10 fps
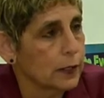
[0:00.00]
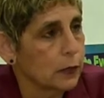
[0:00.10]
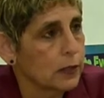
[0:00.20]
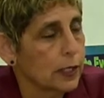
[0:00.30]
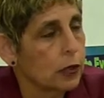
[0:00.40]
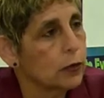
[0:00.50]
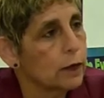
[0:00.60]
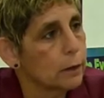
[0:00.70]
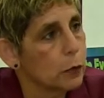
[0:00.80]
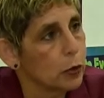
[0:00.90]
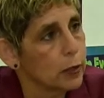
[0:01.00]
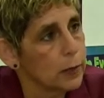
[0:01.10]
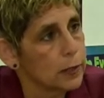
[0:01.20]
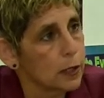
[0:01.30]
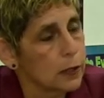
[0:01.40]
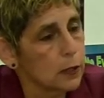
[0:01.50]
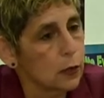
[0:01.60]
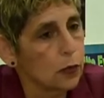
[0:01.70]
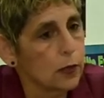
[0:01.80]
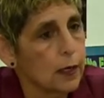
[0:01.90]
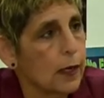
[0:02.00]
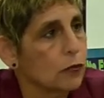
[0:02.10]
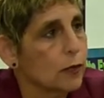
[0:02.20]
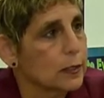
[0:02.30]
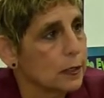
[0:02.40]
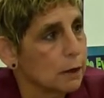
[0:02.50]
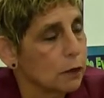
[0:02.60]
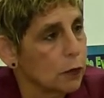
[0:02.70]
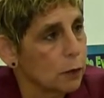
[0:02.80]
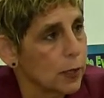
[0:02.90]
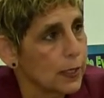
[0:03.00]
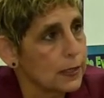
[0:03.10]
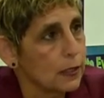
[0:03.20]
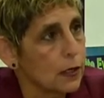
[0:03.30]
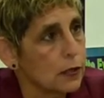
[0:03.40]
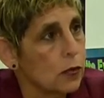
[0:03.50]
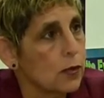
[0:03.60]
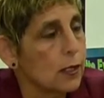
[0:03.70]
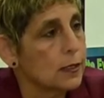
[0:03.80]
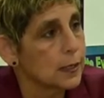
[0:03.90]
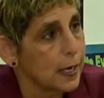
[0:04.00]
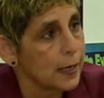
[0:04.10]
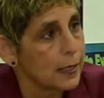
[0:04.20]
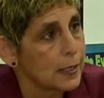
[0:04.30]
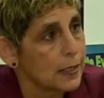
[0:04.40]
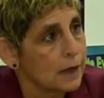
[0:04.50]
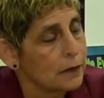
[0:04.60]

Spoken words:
So it's not only the modem, it's also the transceiver, the bucks, and also the antennas.